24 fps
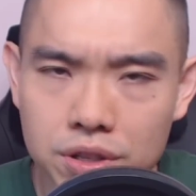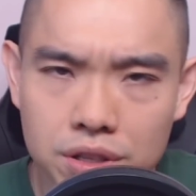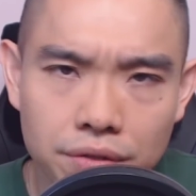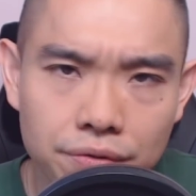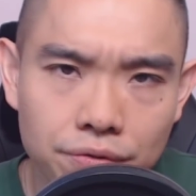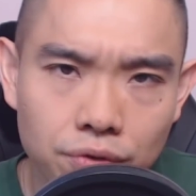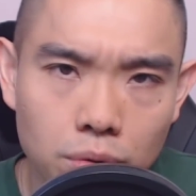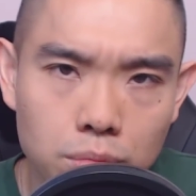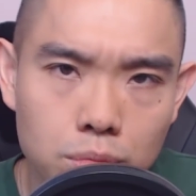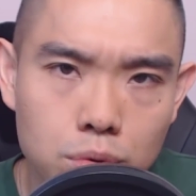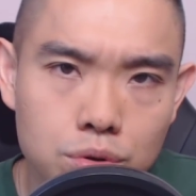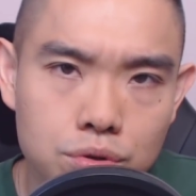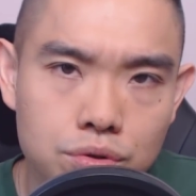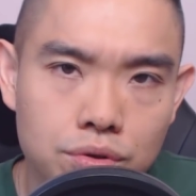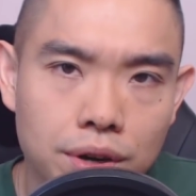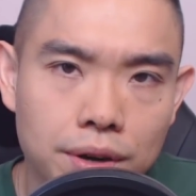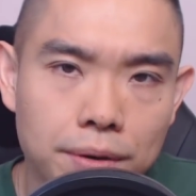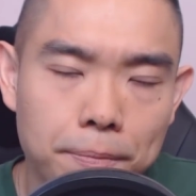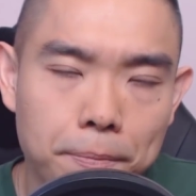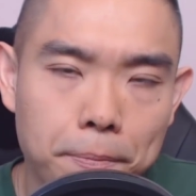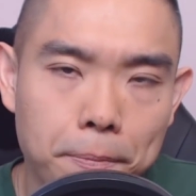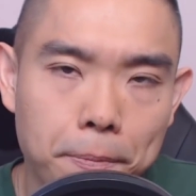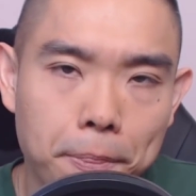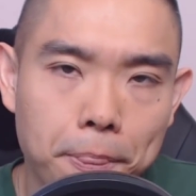and foremost, right,
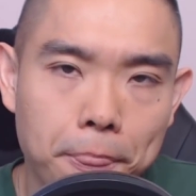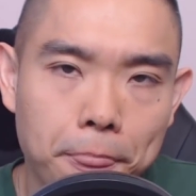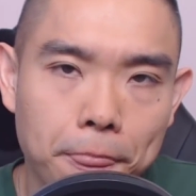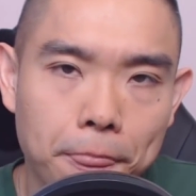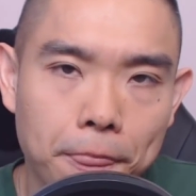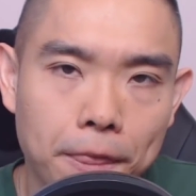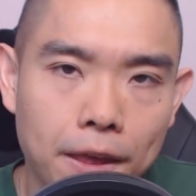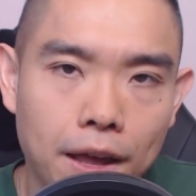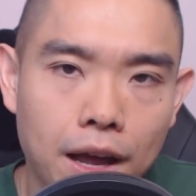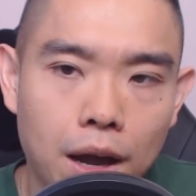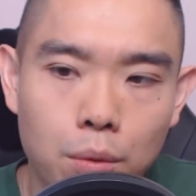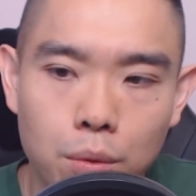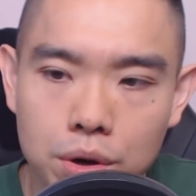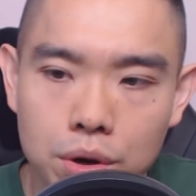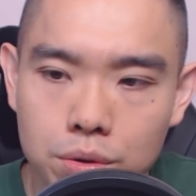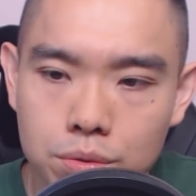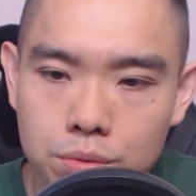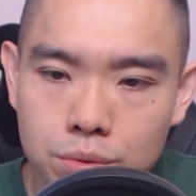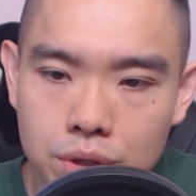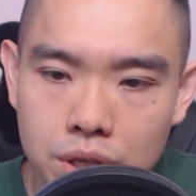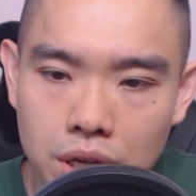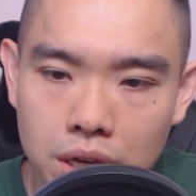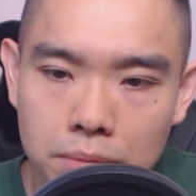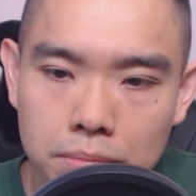I want you
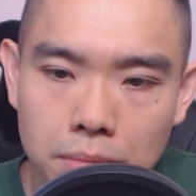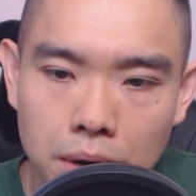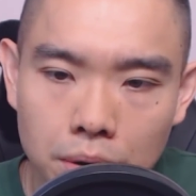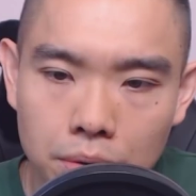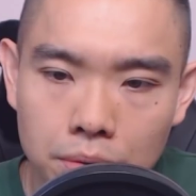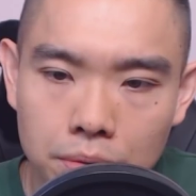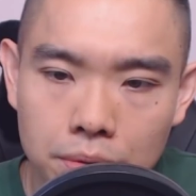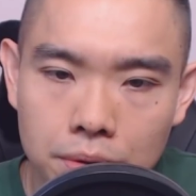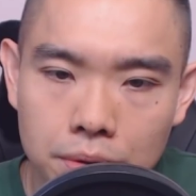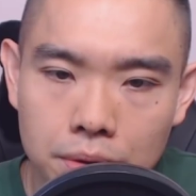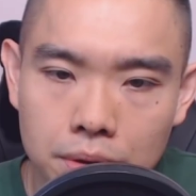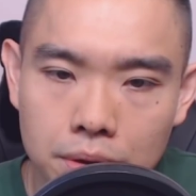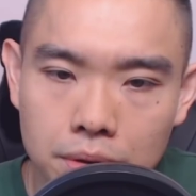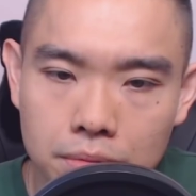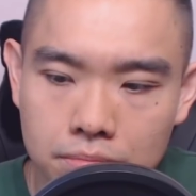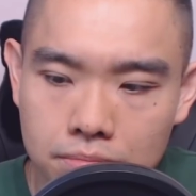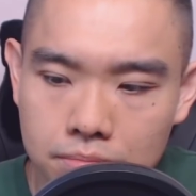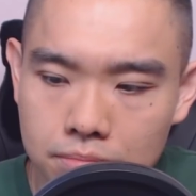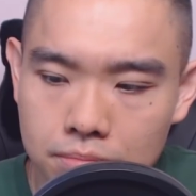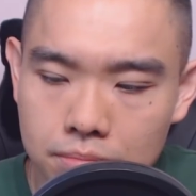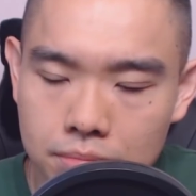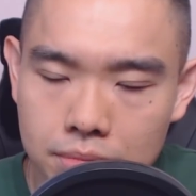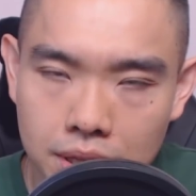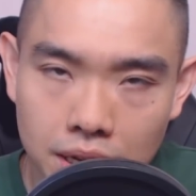to
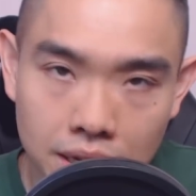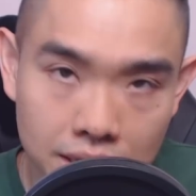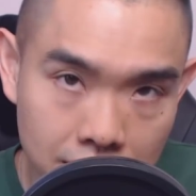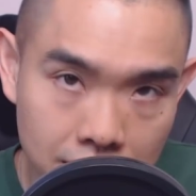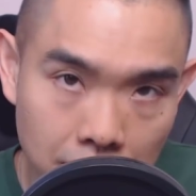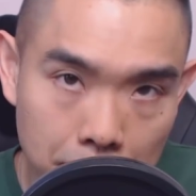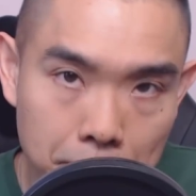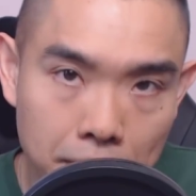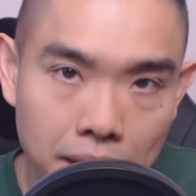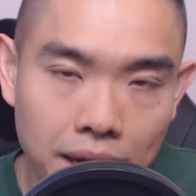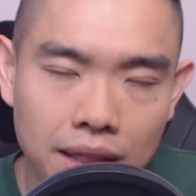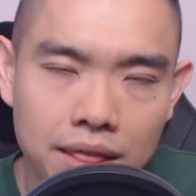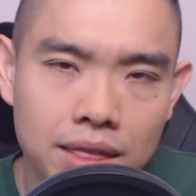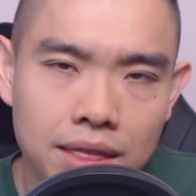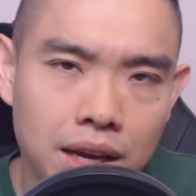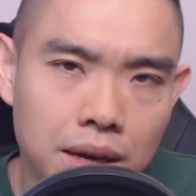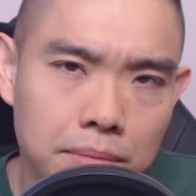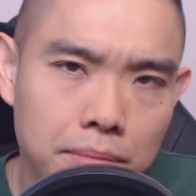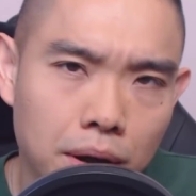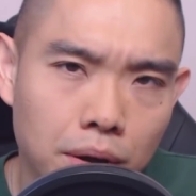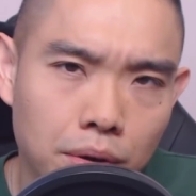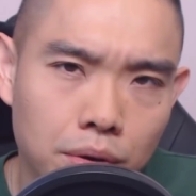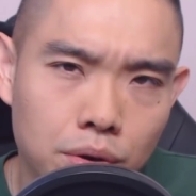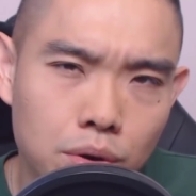take a step back and think
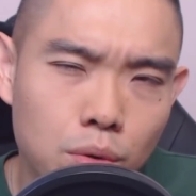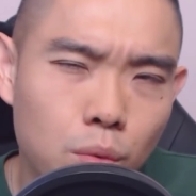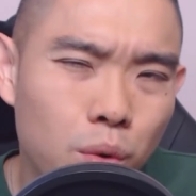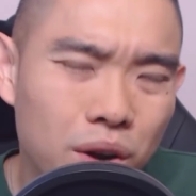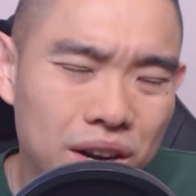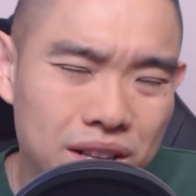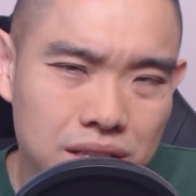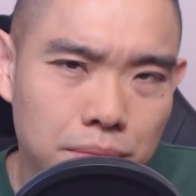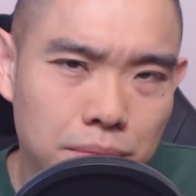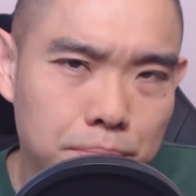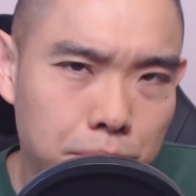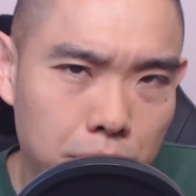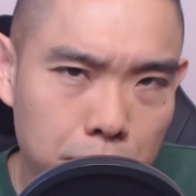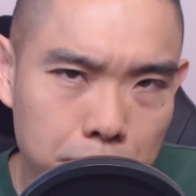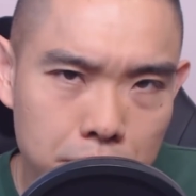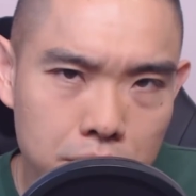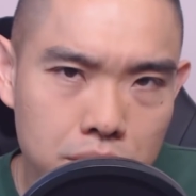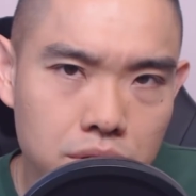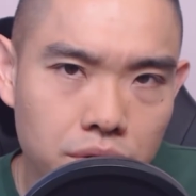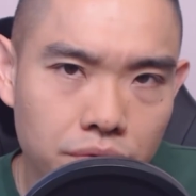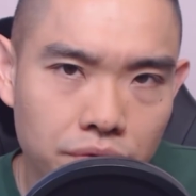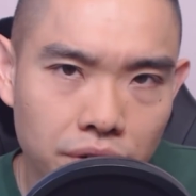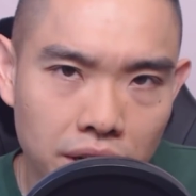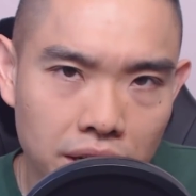about what is the
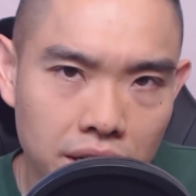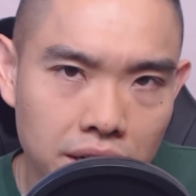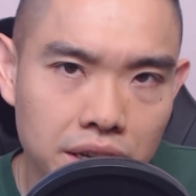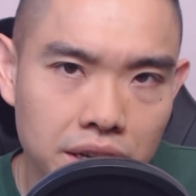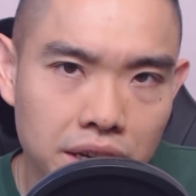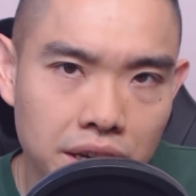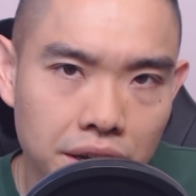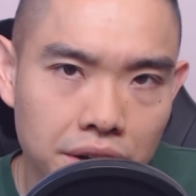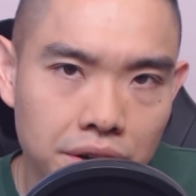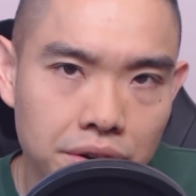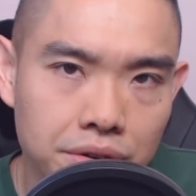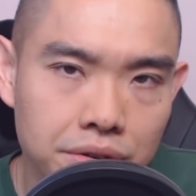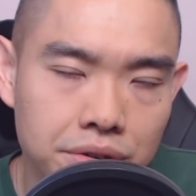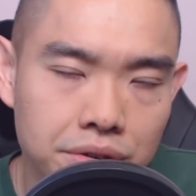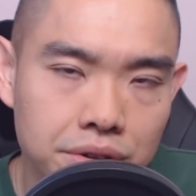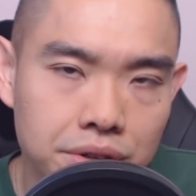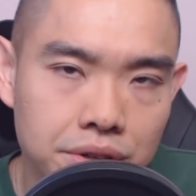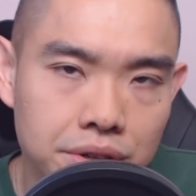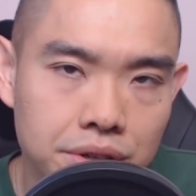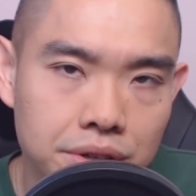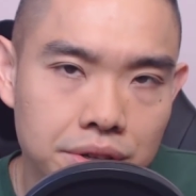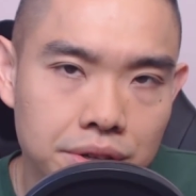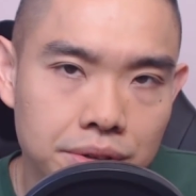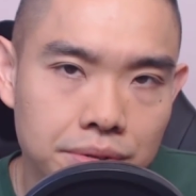purpose of an indicator.
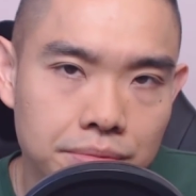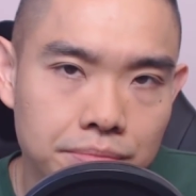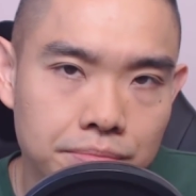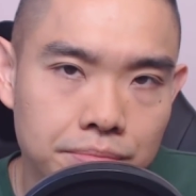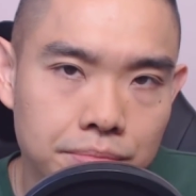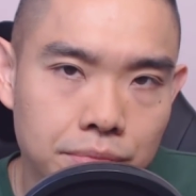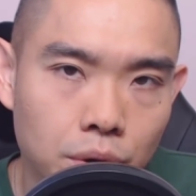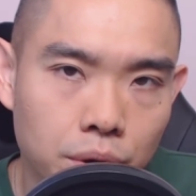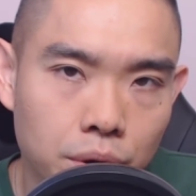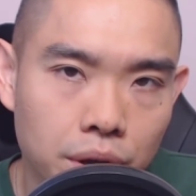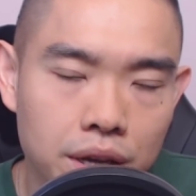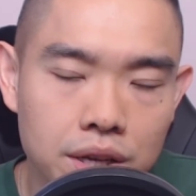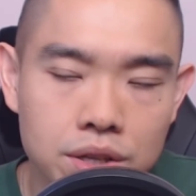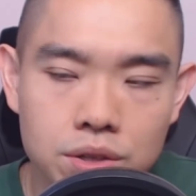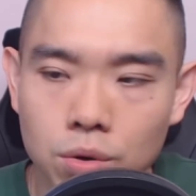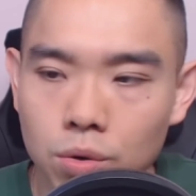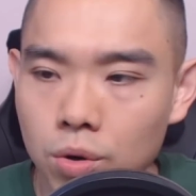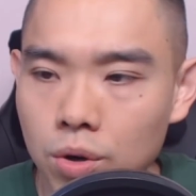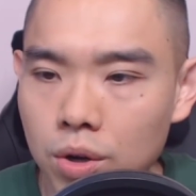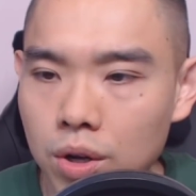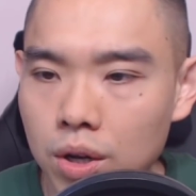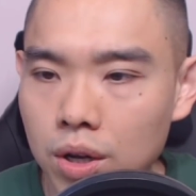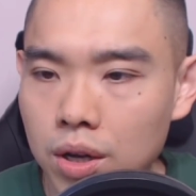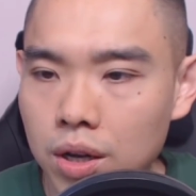Okay,
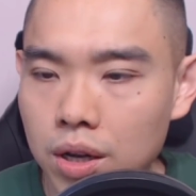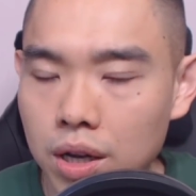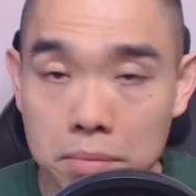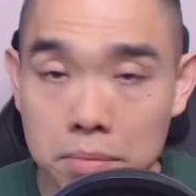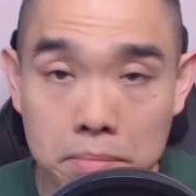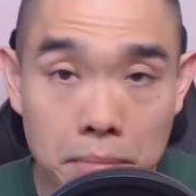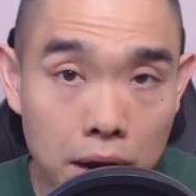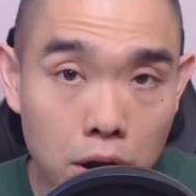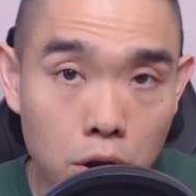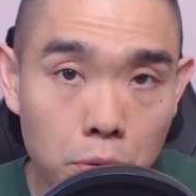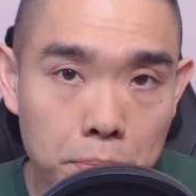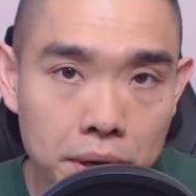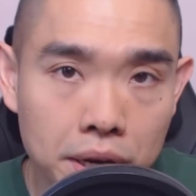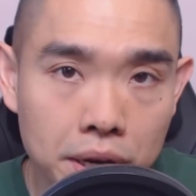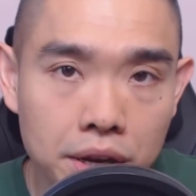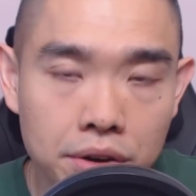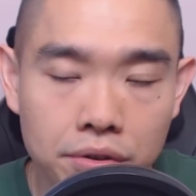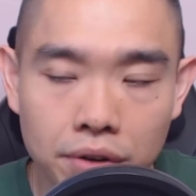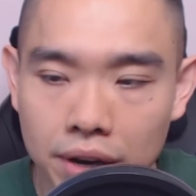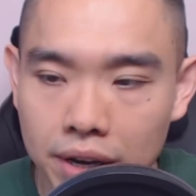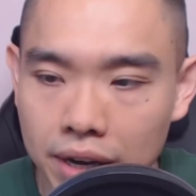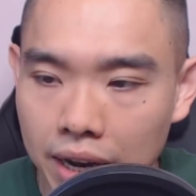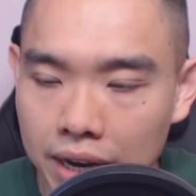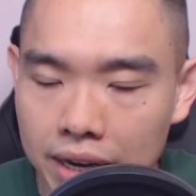so in my opinion,
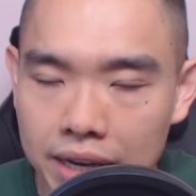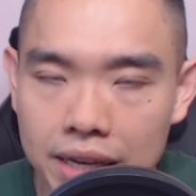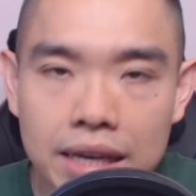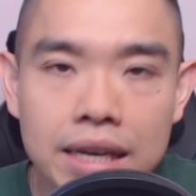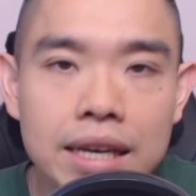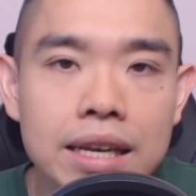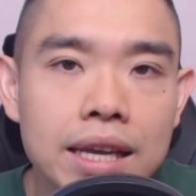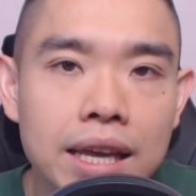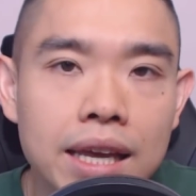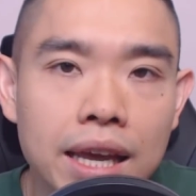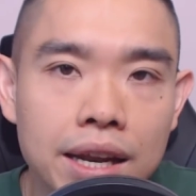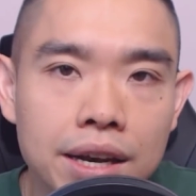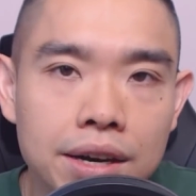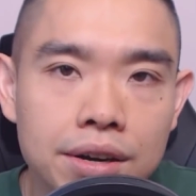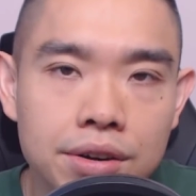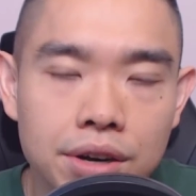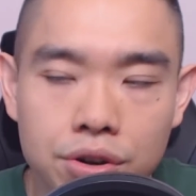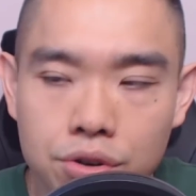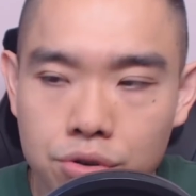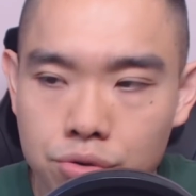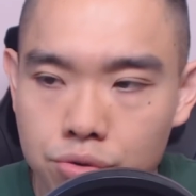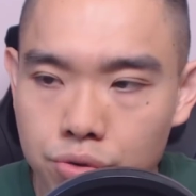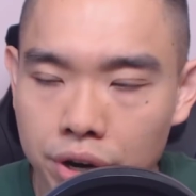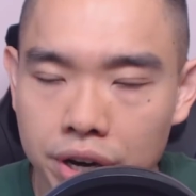right, an indicator, a
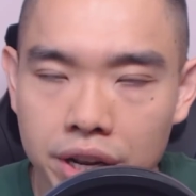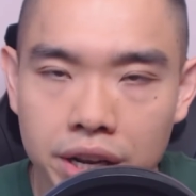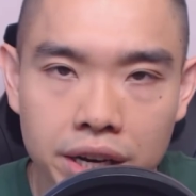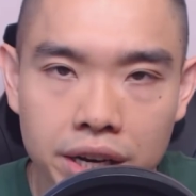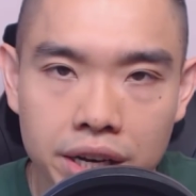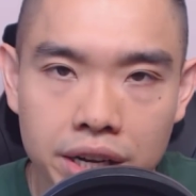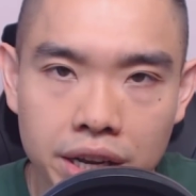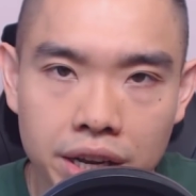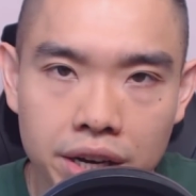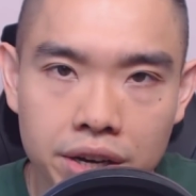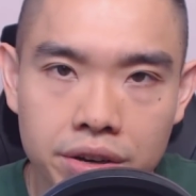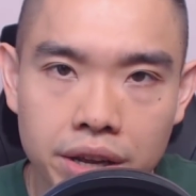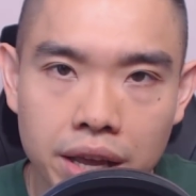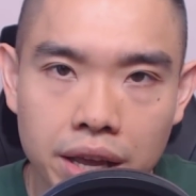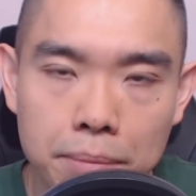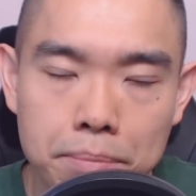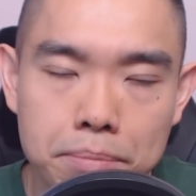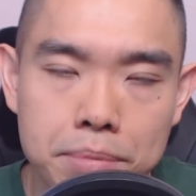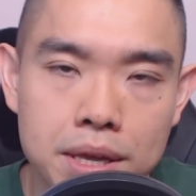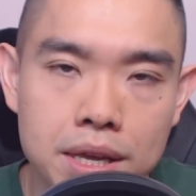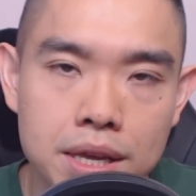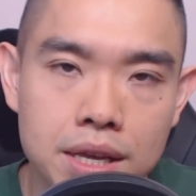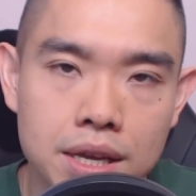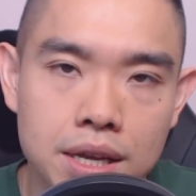trading indicator, can
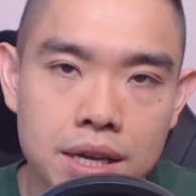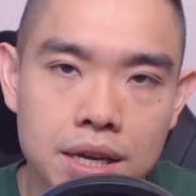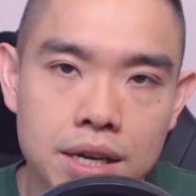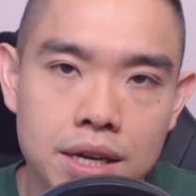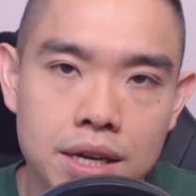be